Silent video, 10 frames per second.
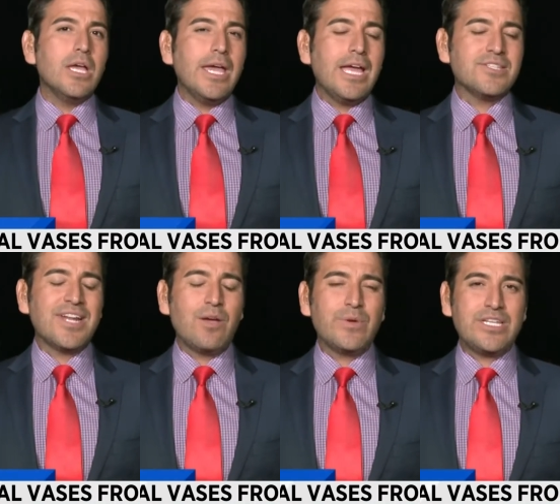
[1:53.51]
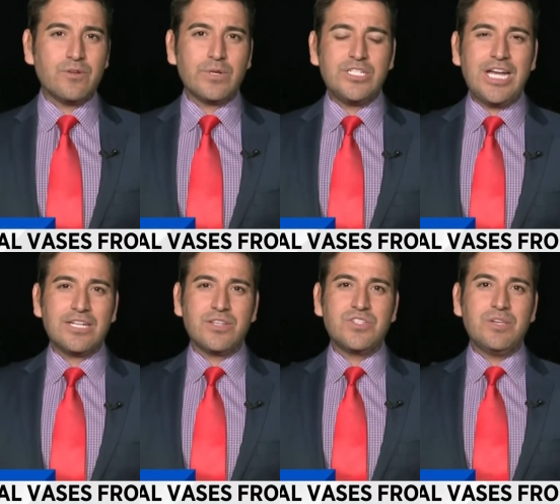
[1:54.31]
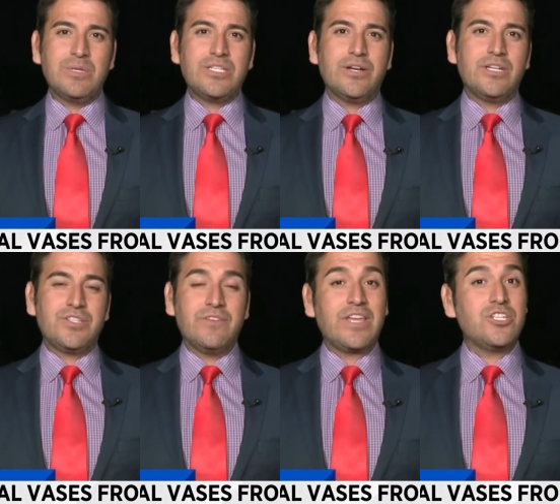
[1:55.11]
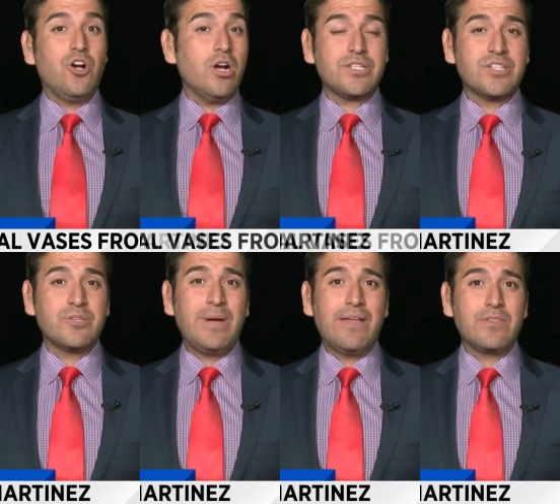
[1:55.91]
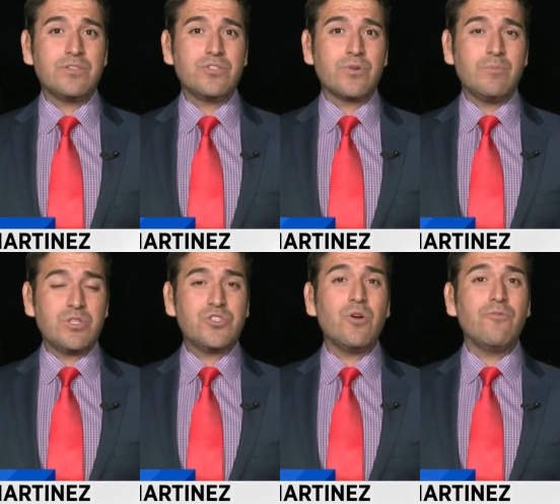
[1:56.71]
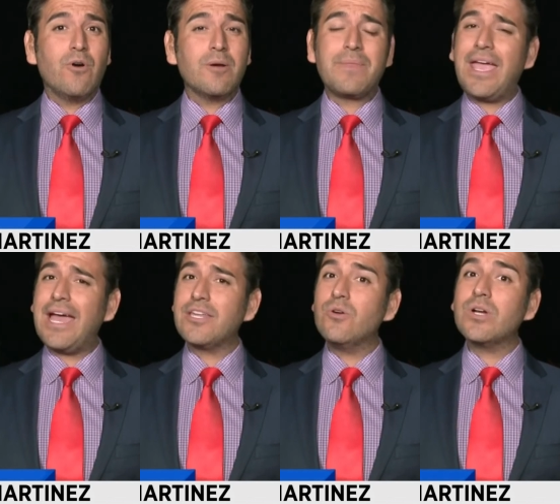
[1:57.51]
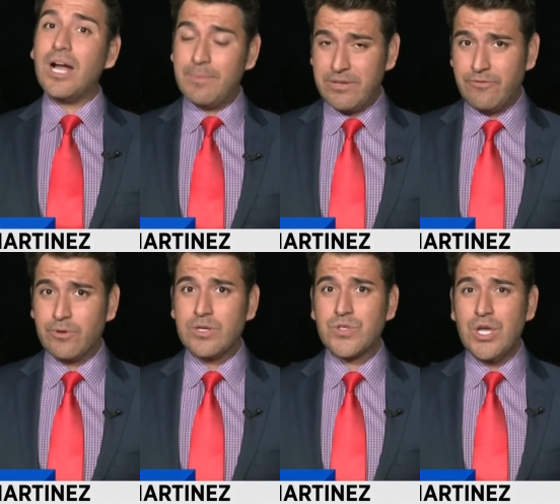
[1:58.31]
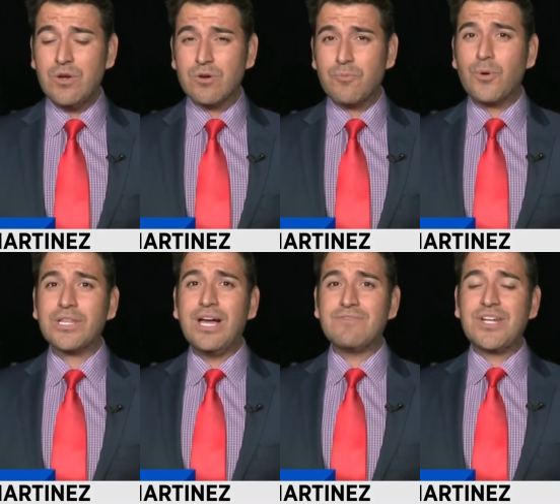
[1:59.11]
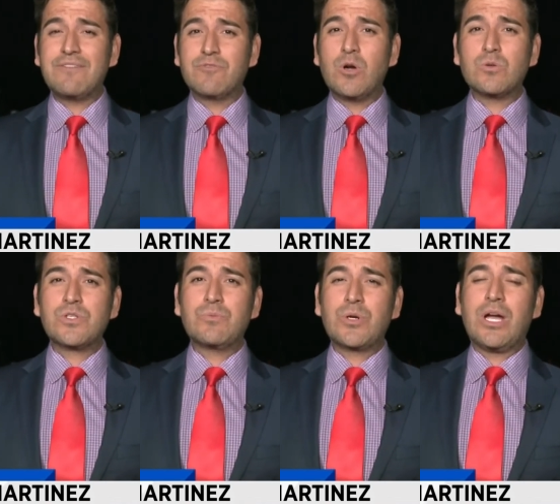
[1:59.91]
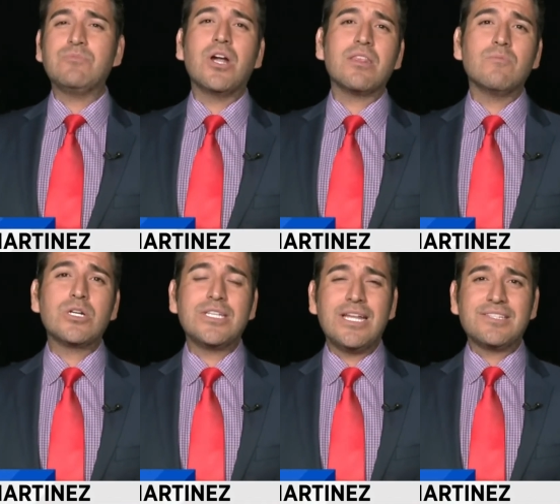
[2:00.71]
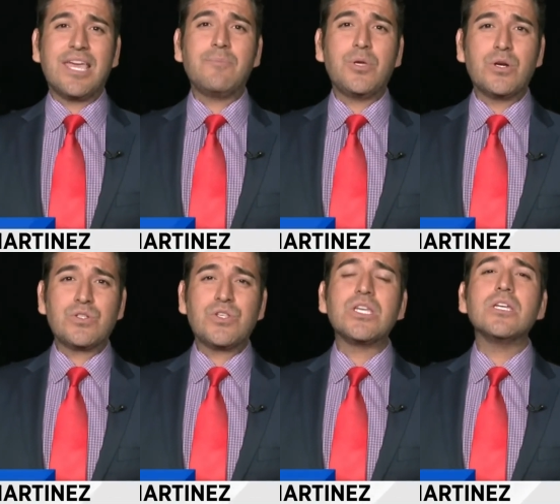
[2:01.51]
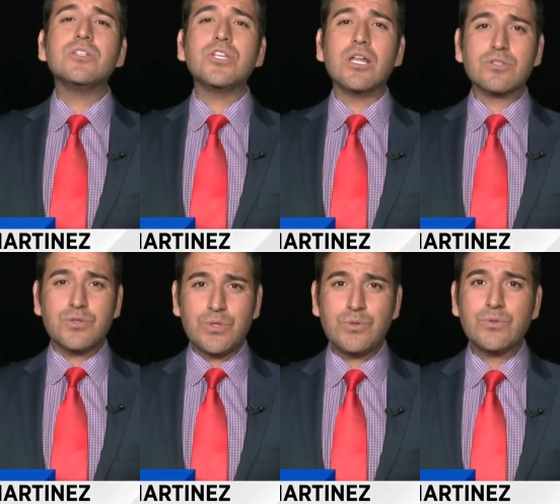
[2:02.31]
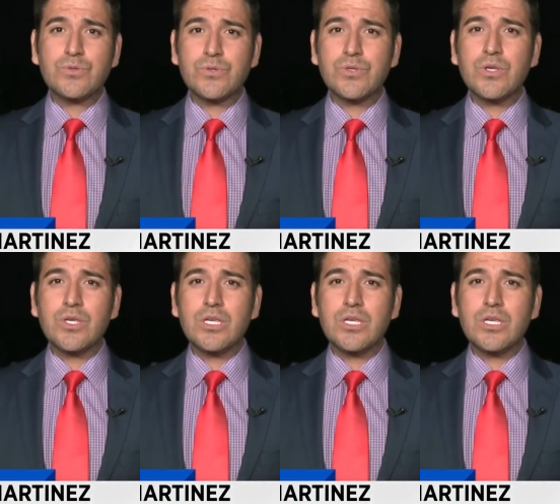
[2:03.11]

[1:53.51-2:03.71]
And today we did reach out to the cemetery to see if they talked to us about this story, but so far they had no comment for us. Reporting live tonight from Rosenberg, I'm Jonathan Martinez, KPRC, Channel 2 News.